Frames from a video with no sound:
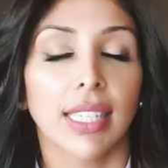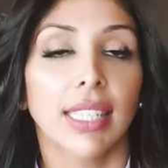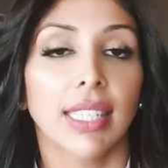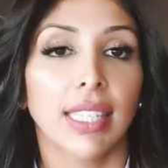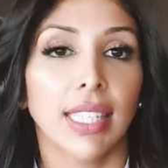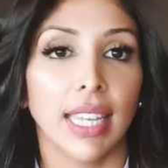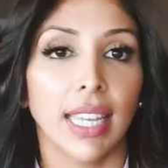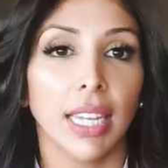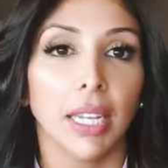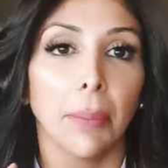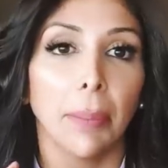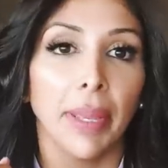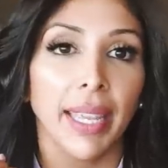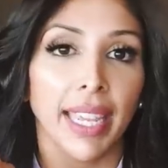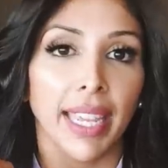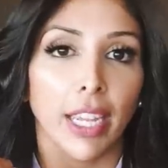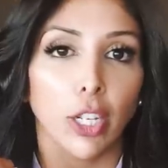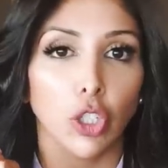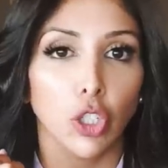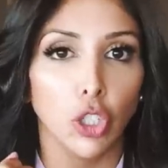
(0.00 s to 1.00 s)
skin
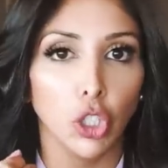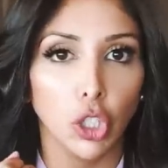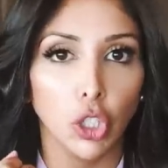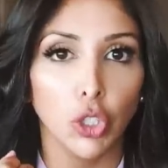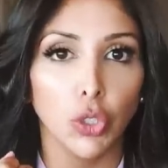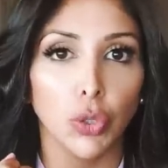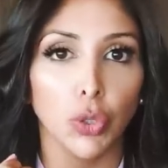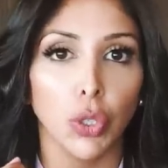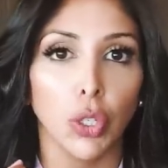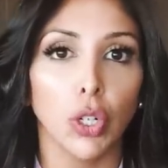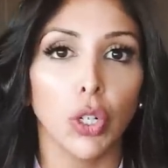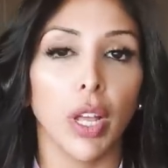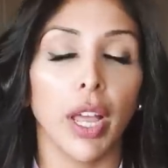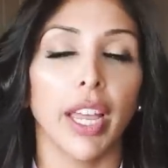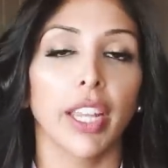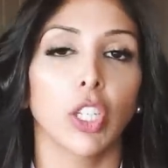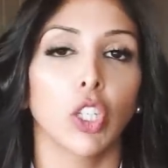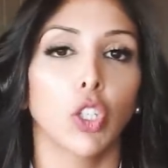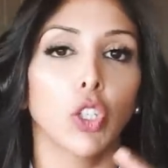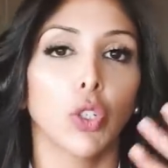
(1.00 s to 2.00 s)
pH neutral
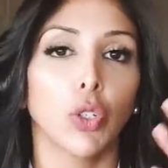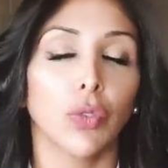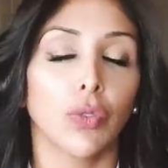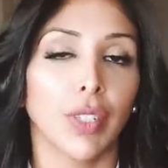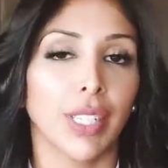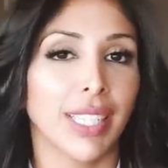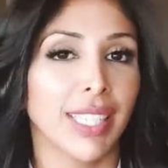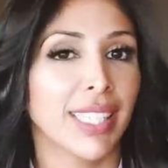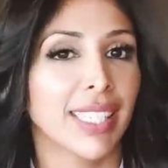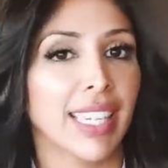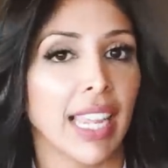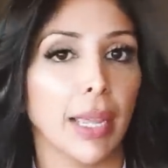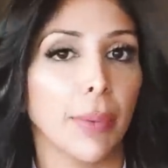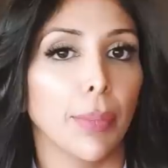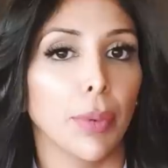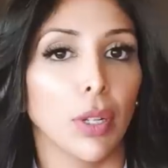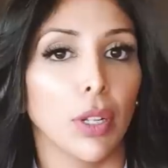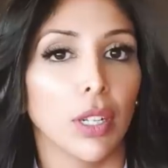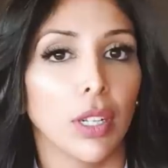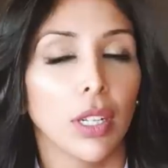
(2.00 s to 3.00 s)
and UV
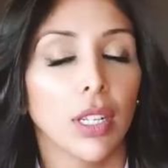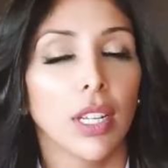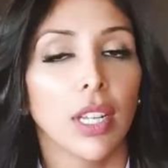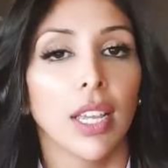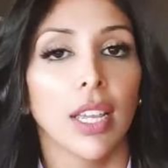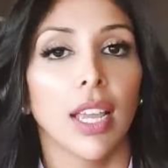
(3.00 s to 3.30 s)
stable.